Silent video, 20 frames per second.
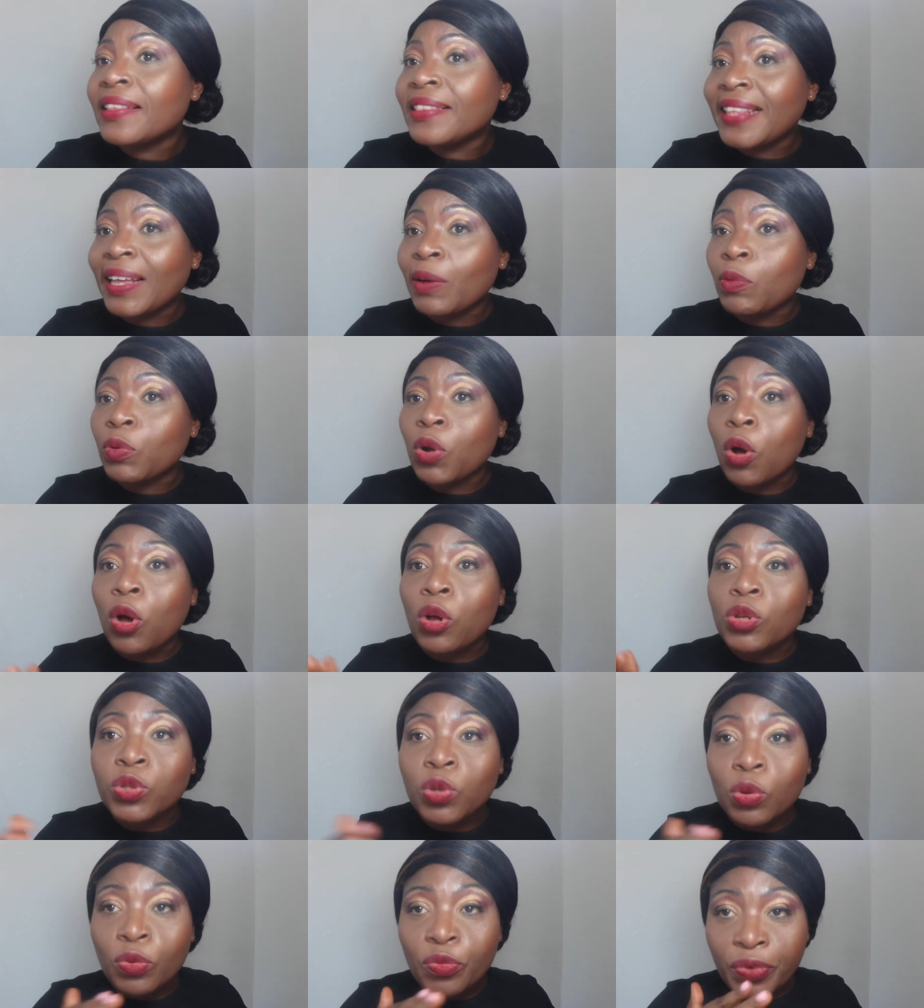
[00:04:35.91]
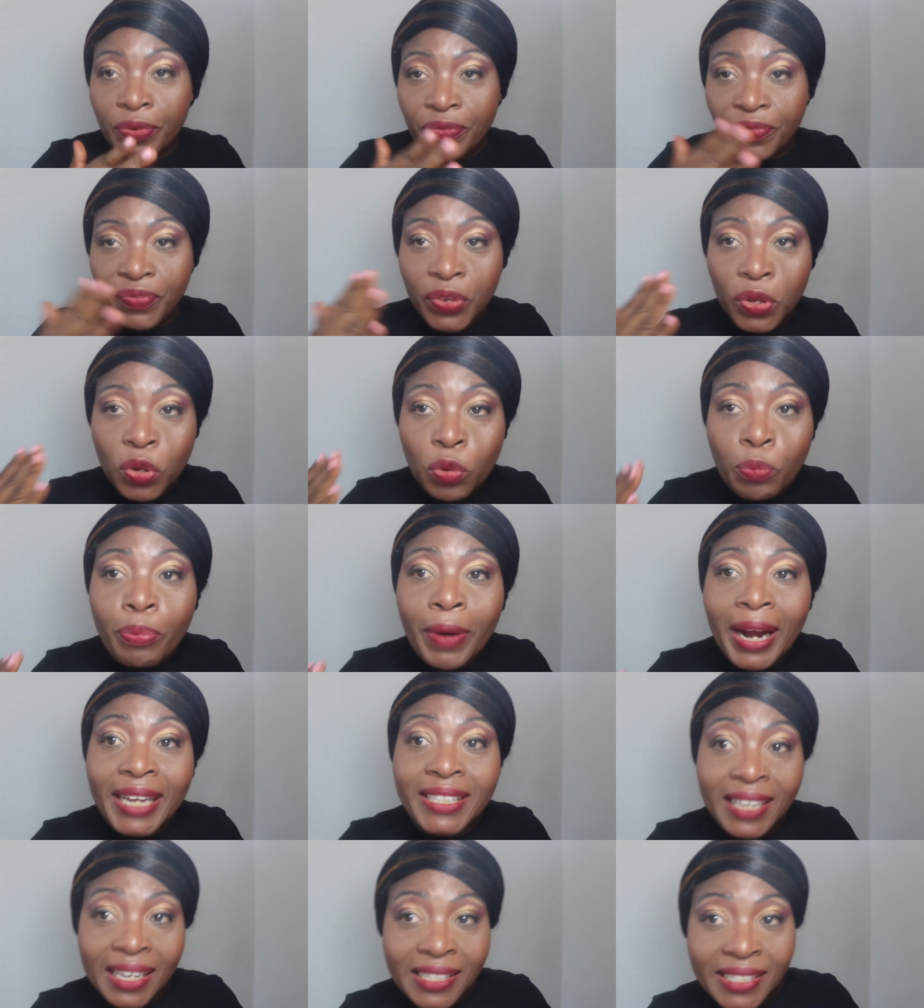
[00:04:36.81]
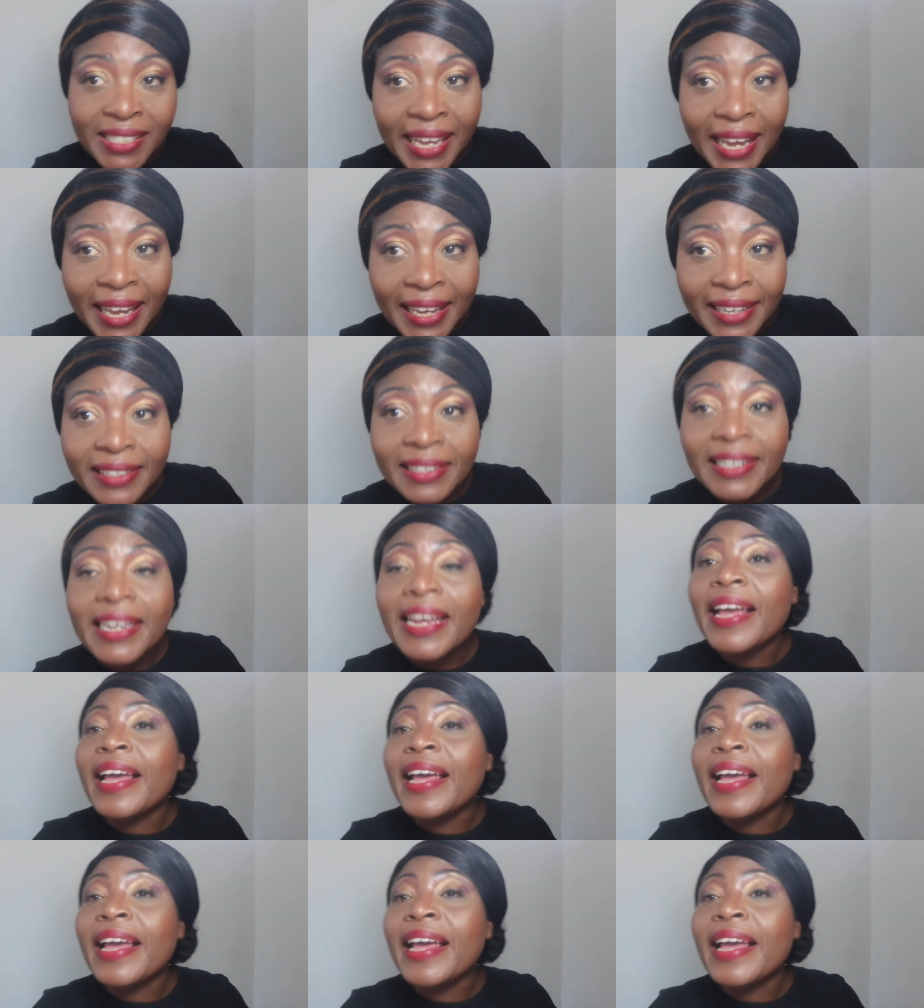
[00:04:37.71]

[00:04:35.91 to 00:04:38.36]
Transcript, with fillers: that will also reveal brighter skin